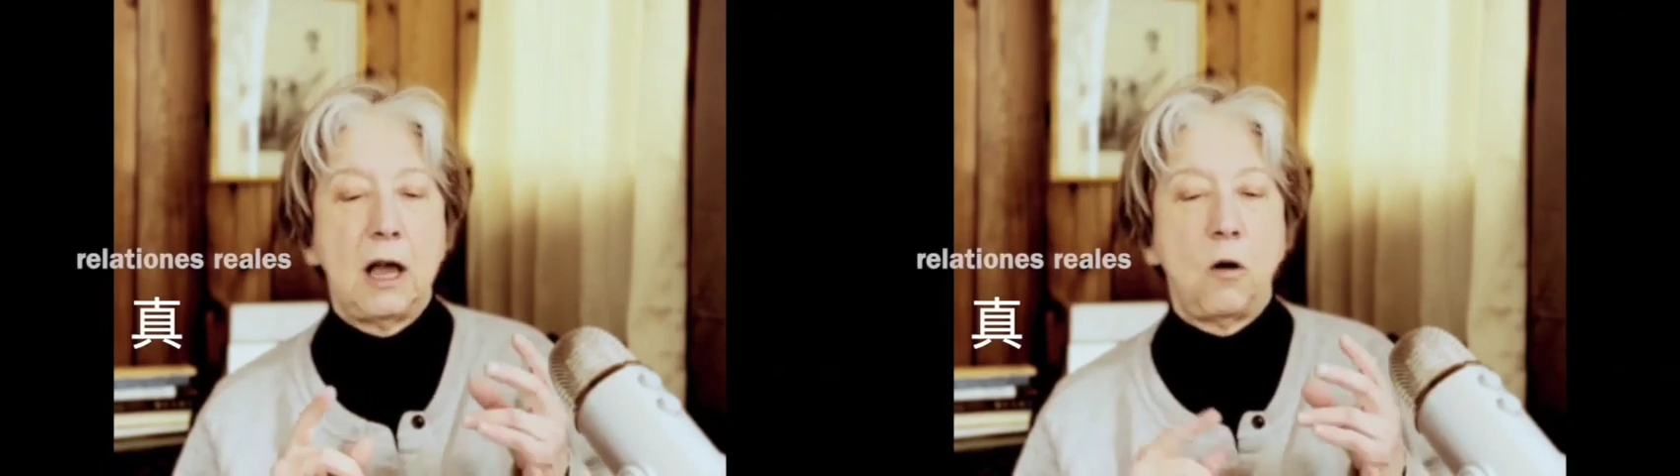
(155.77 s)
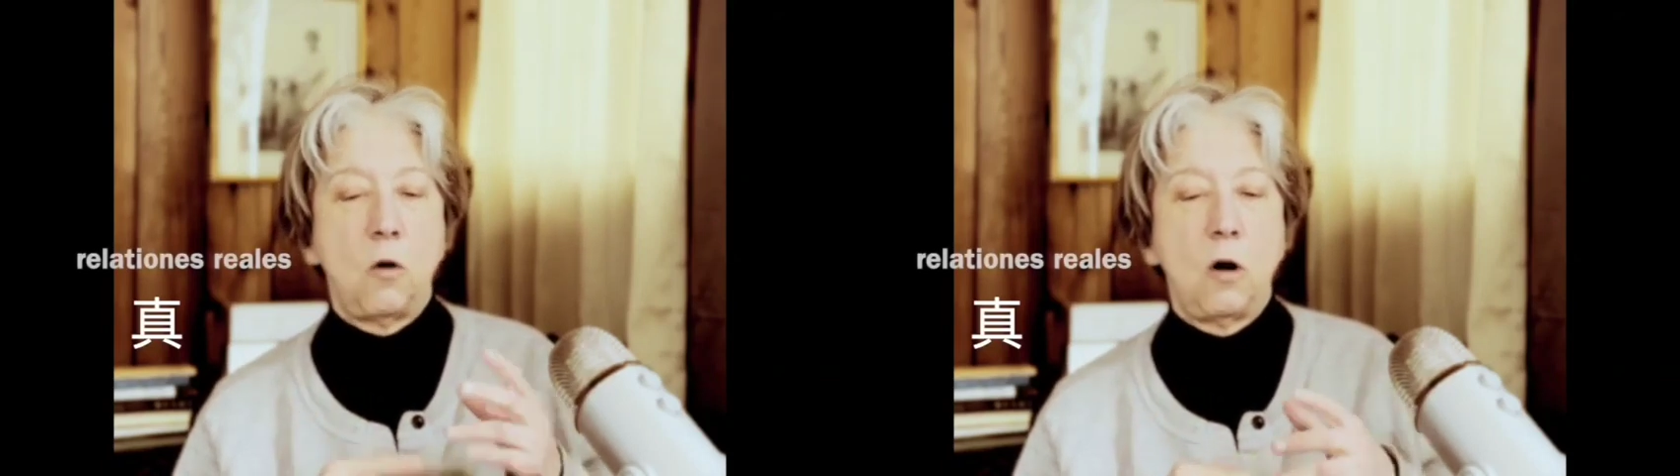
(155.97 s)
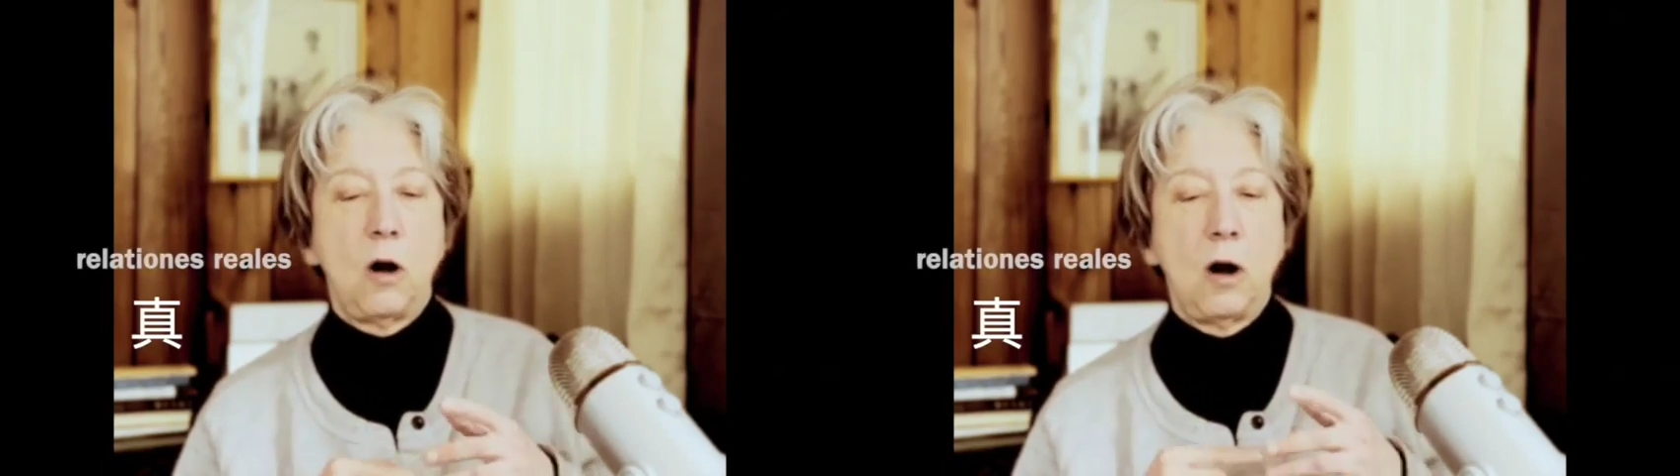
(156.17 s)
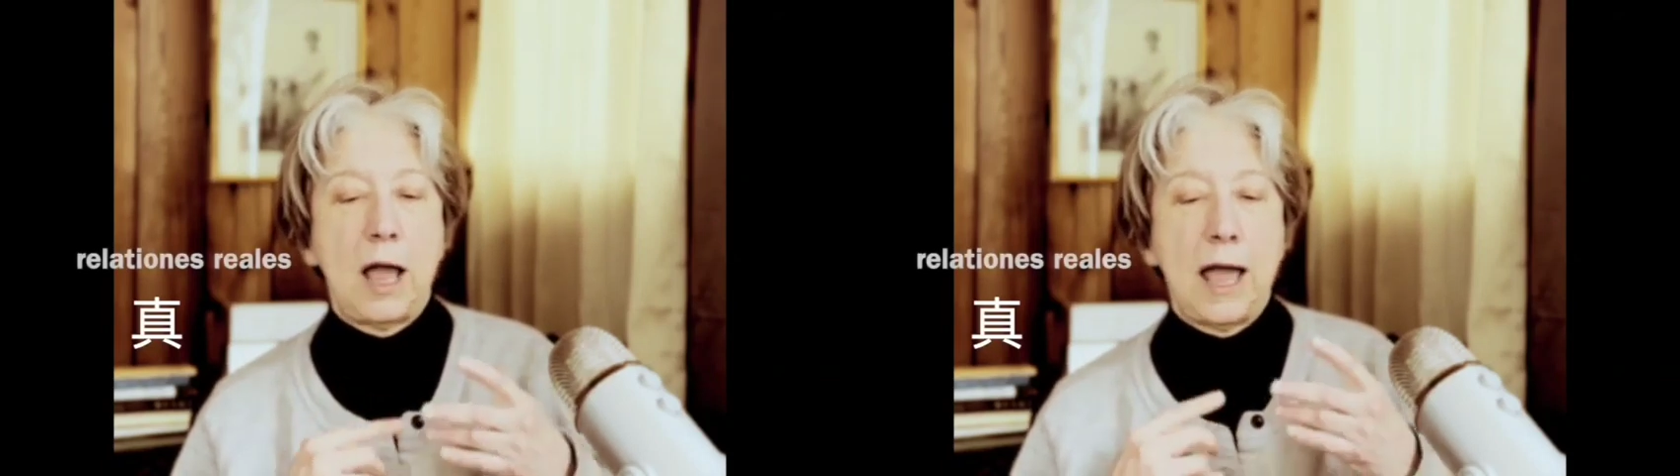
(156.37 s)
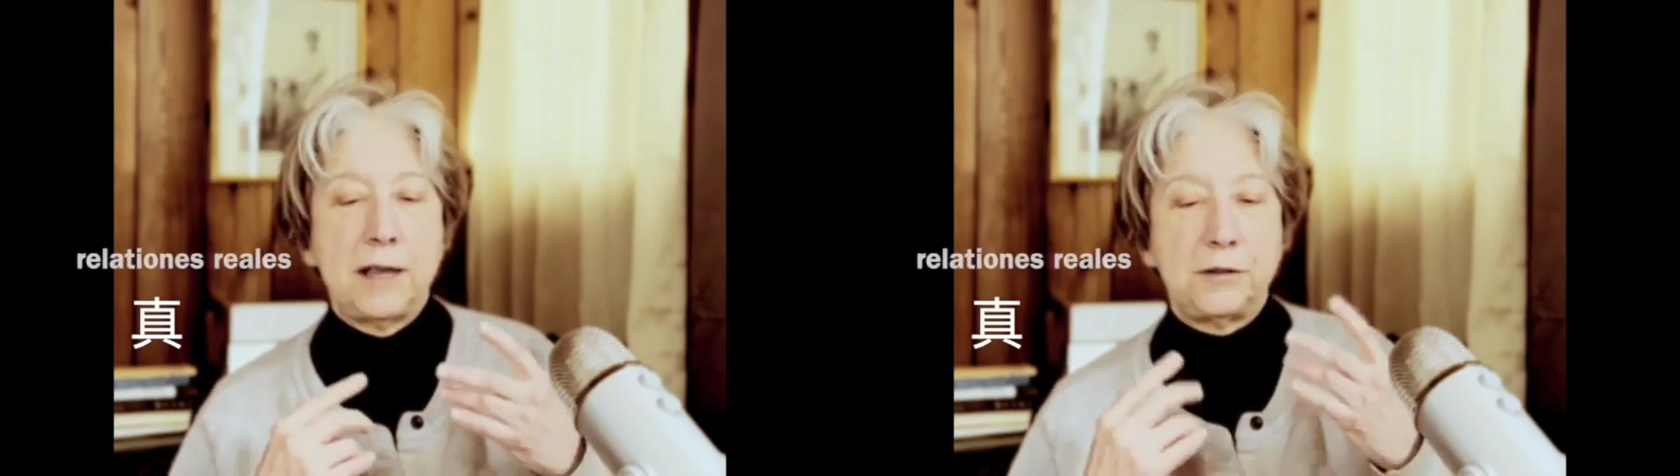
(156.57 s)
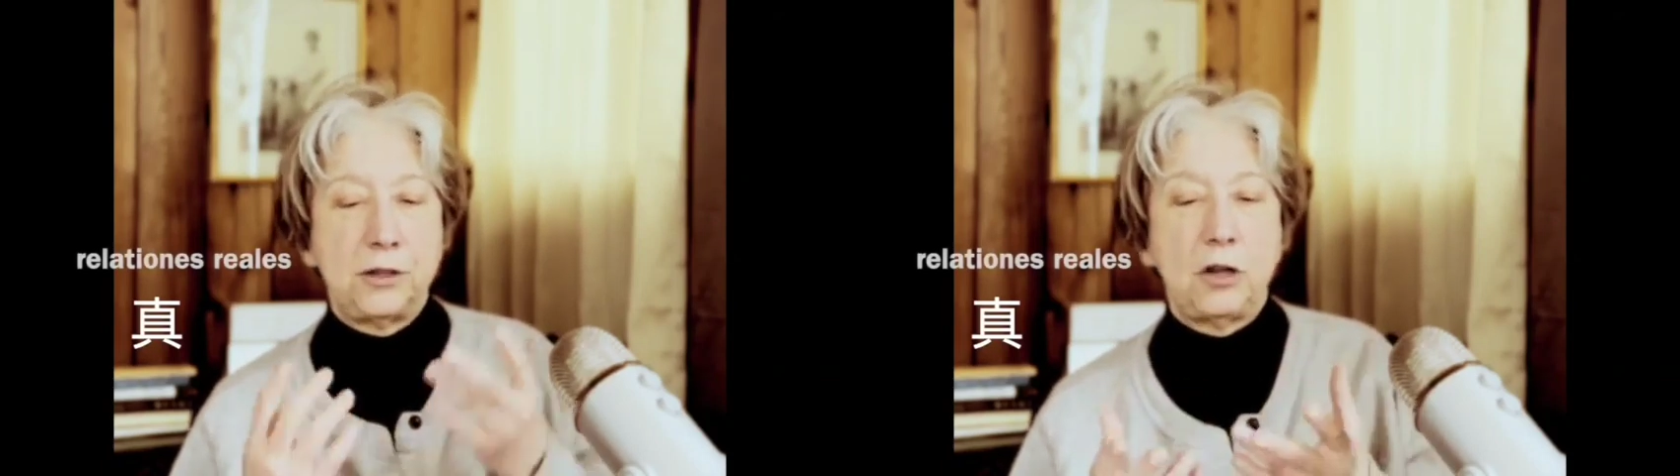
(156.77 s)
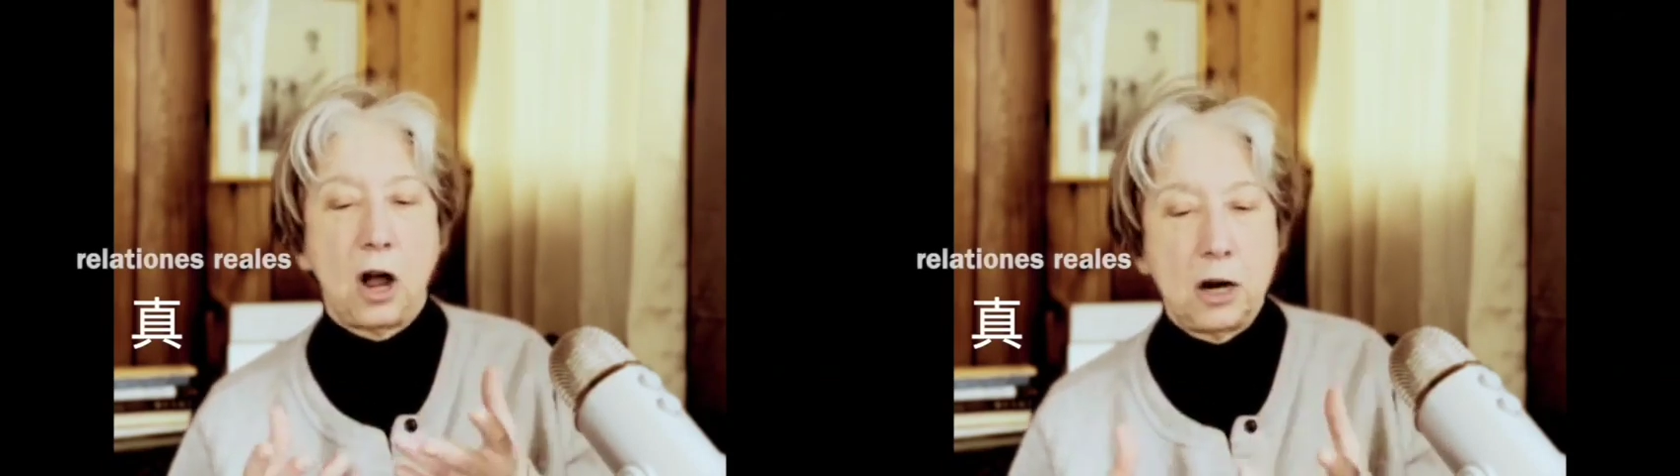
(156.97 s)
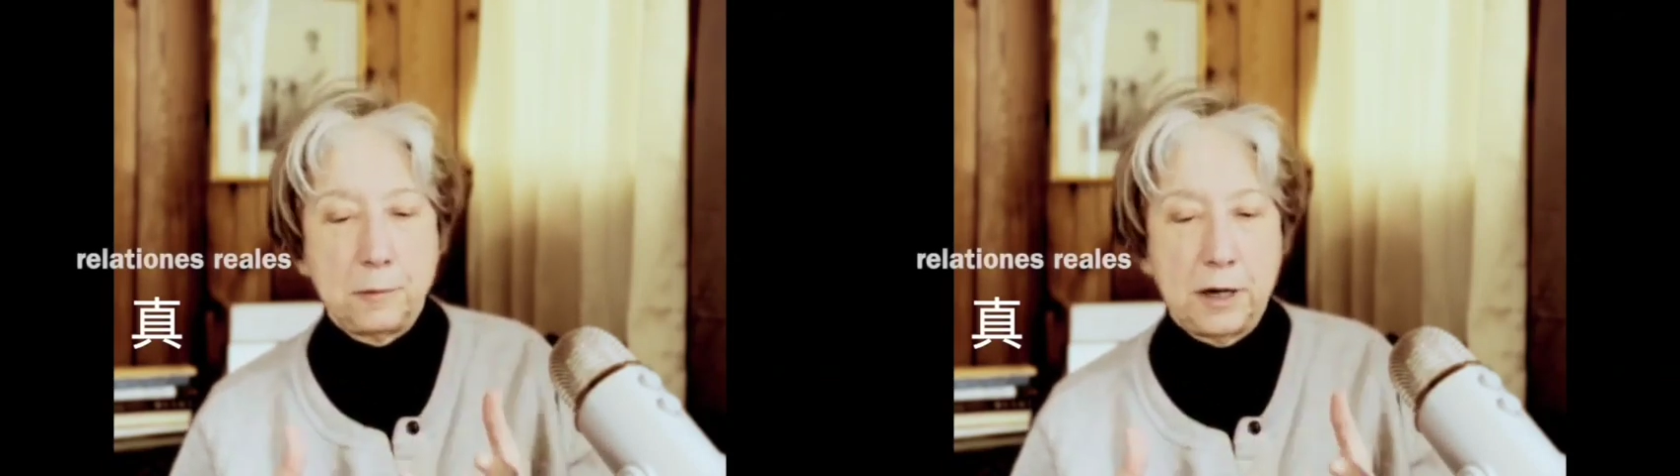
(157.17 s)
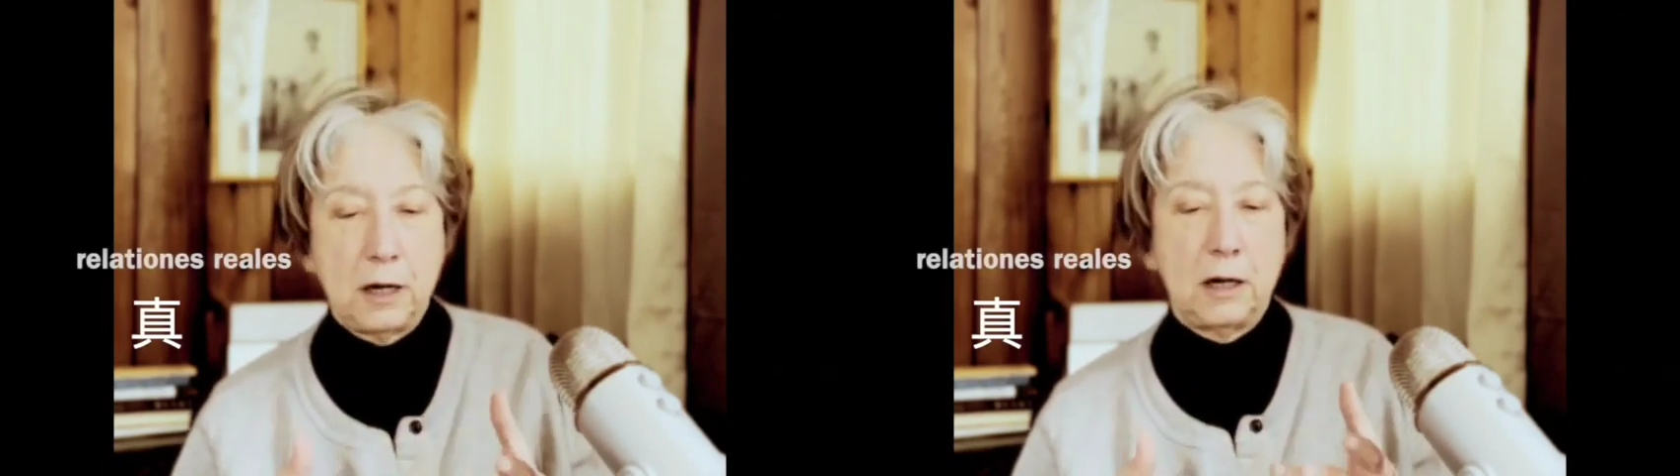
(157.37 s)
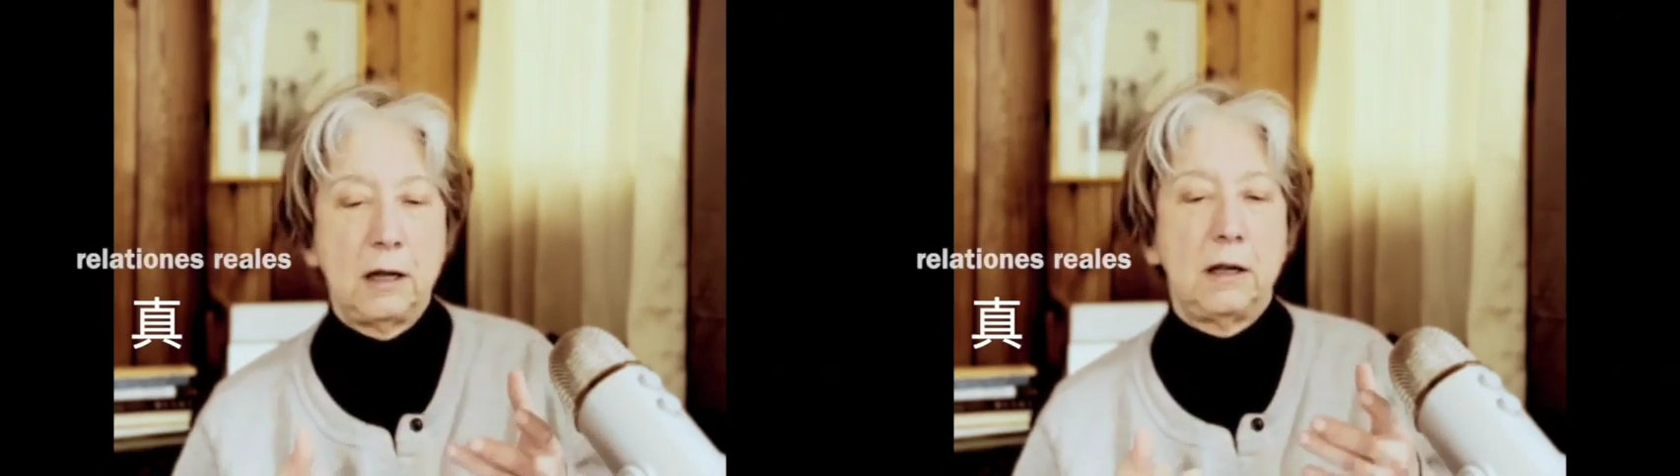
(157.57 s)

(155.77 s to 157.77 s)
or as dharma,